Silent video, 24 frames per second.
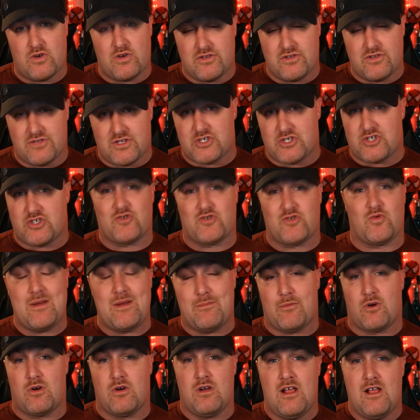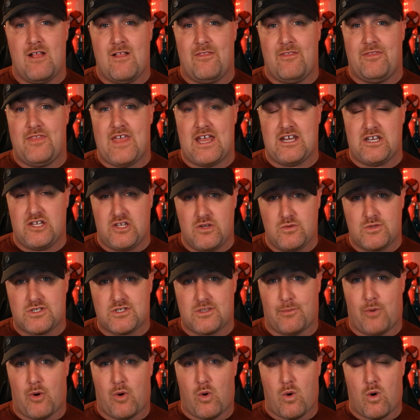the streamer that you
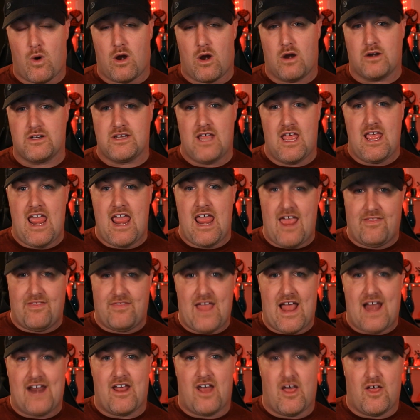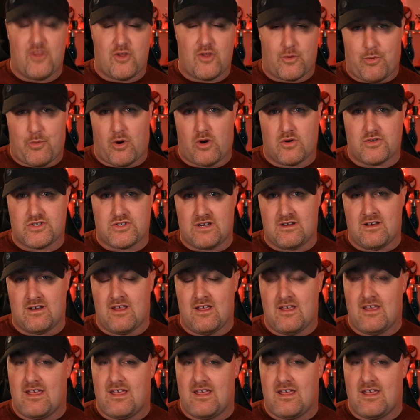support and that other person.